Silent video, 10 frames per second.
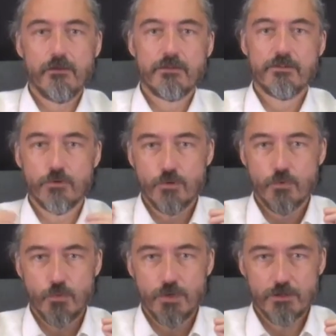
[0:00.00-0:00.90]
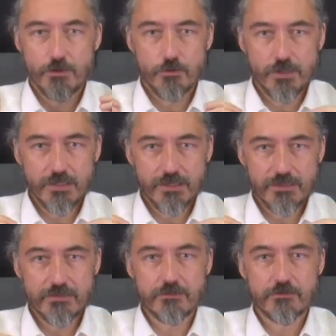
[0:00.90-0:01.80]
So we are looking
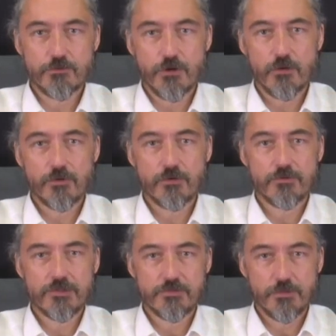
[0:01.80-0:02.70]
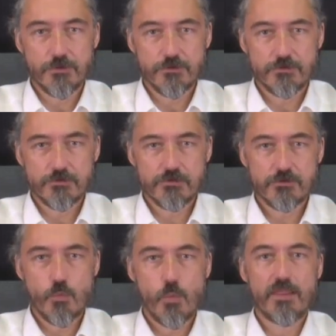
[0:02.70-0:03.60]
at the trauma response
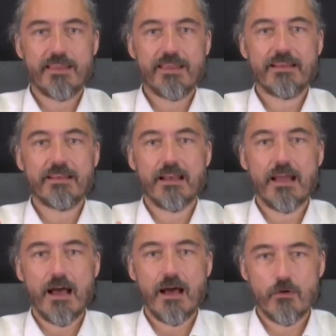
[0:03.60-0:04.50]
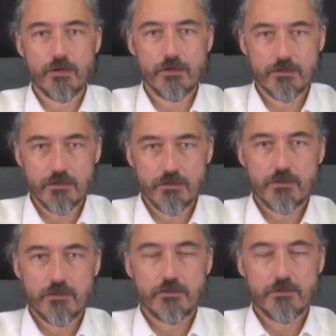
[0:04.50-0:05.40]
within our
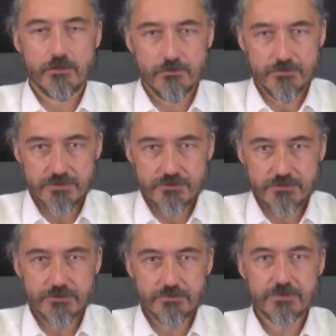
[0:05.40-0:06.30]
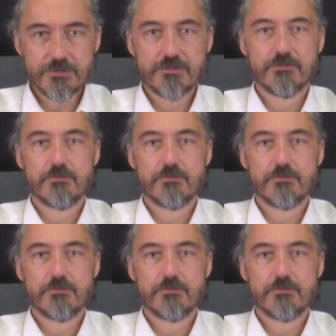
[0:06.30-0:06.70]
nervous systems,